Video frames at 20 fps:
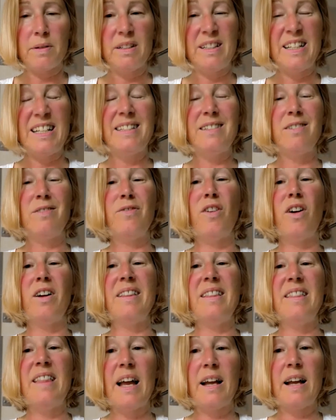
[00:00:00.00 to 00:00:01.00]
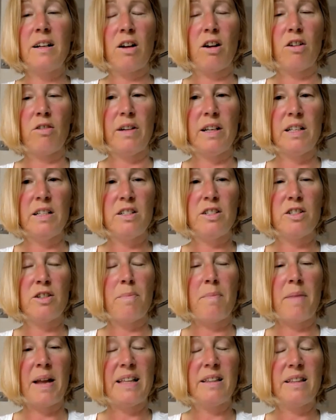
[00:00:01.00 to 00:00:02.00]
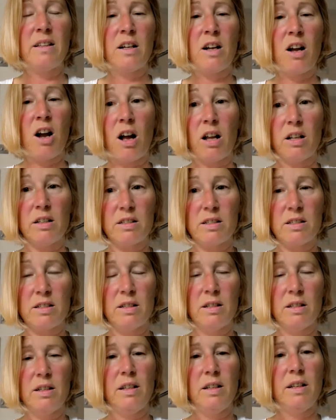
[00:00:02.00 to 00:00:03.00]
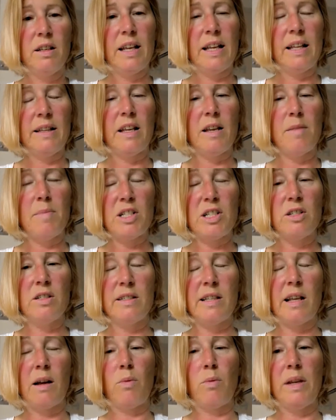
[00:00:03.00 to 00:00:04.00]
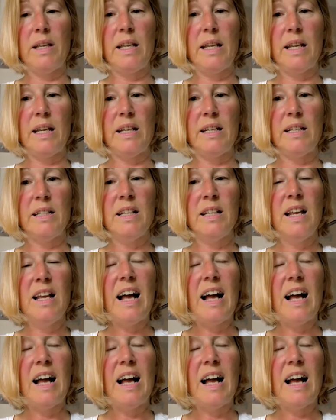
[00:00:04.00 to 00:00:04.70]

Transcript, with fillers: need to find their courage to make the cuts in the emissions that we need.